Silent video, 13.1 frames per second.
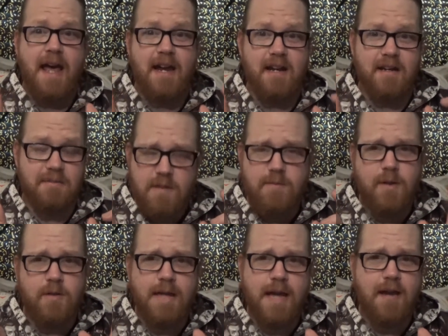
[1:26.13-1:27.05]
and
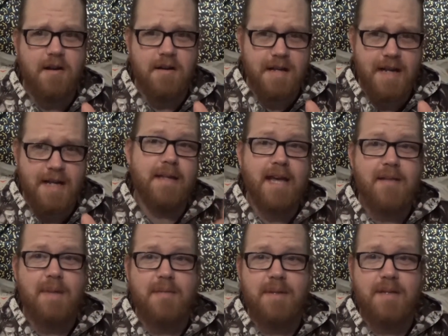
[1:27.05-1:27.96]
vulgarity, and
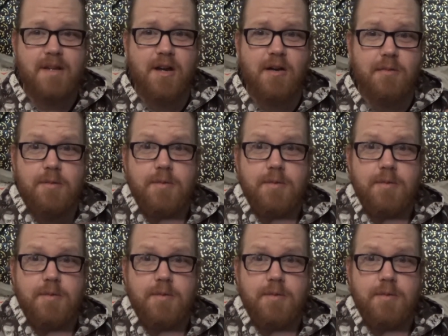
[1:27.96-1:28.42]
that made me go,